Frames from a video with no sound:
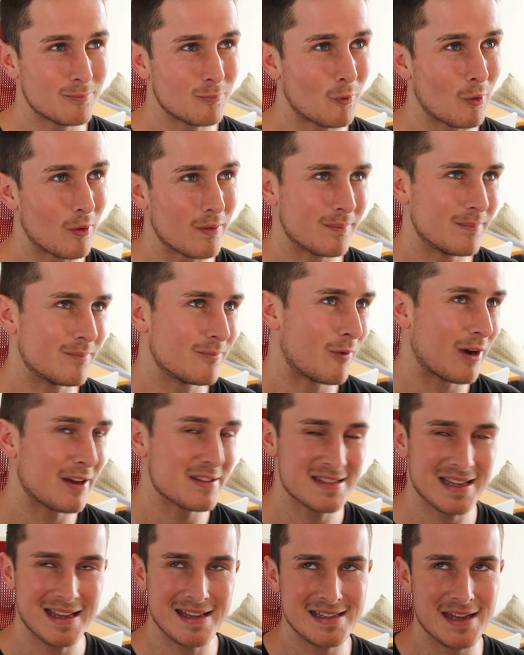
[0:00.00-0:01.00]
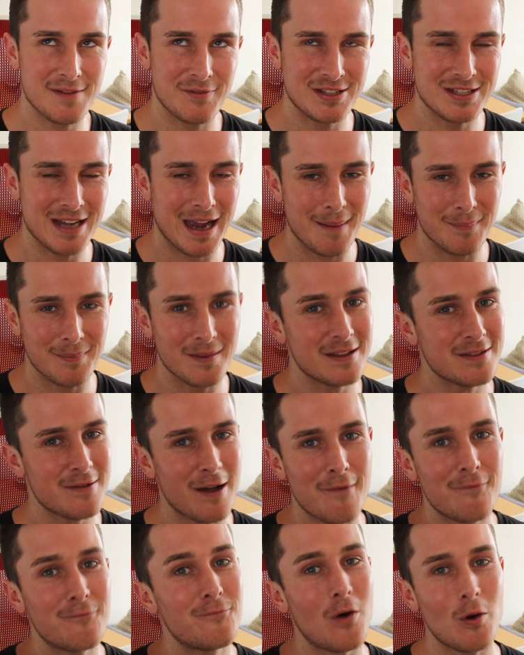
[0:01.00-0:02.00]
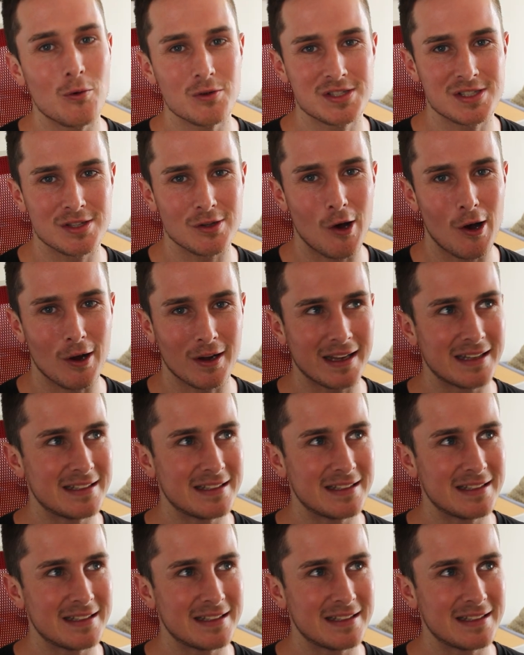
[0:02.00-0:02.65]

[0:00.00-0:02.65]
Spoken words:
well, I say this every time, a false lock.